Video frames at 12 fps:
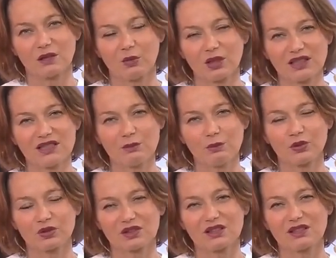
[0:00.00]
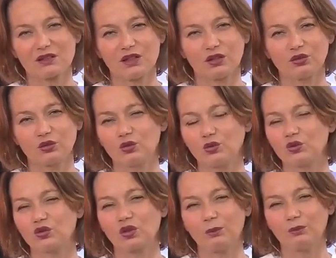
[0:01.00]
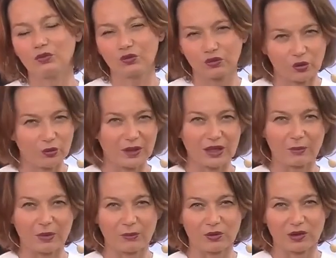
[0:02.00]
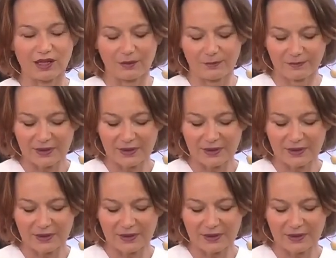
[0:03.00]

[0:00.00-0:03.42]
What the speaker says: What is important is not to do some too big papilla.